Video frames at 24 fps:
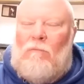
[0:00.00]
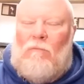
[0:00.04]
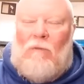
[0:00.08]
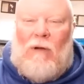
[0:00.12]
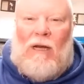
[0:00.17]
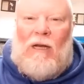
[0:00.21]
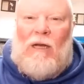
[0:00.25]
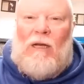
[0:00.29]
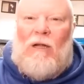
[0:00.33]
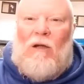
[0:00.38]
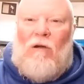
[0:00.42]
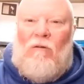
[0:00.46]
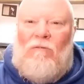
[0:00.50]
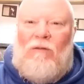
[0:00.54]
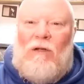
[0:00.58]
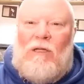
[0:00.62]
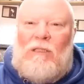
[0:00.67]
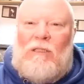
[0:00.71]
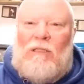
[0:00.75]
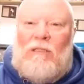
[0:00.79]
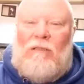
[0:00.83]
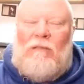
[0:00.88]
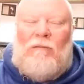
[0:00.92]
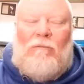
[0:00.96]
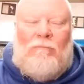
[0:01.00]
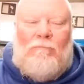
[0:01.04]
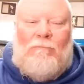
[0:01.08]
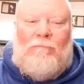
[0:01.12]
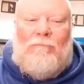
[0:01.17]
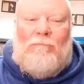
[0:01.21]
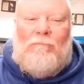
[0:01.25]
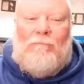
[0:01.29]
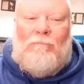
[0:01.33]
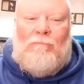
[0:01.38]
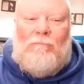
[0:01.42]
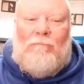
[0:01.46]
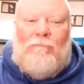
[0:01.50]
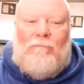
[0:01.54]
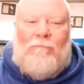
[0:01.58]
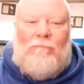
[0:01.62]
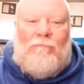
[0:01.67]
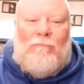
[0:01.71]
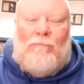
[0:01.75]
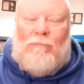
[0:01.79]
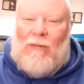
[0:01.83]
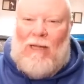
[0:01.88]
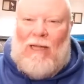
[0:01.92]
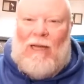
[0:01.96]
ready to go fishing,
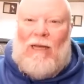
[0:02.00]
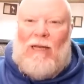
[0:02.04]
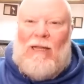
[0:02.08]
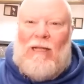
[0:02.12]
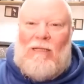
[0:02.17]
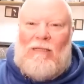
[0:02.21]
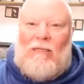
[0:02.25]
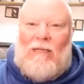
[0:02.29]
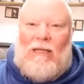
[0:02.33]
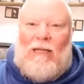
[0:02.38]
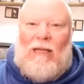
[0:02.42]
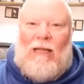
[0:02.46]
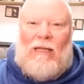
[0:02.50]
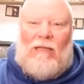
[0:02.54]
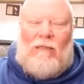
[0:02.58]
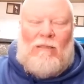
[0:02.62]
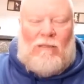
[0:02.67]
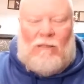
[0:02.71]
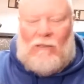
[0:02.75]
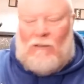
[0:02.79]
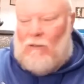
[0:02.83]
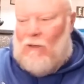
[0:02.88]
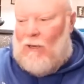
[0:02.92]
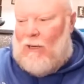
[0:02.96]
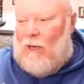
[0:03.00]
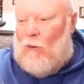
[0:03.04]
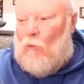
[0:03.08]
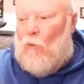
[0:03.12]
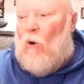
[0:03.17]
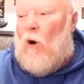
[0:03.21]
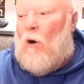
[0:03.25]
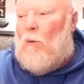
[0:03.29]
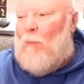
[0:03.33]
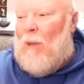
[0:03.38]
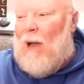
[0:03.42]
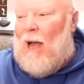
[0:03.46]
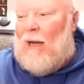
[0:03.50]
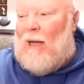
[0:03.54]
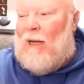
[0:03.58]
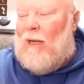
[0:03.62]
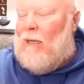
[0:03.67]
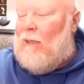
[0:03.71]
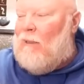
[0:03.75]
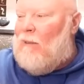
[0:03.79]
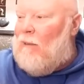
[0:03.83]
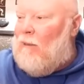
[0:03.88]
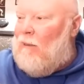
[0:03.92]
and it hits again. So I got to walk back in.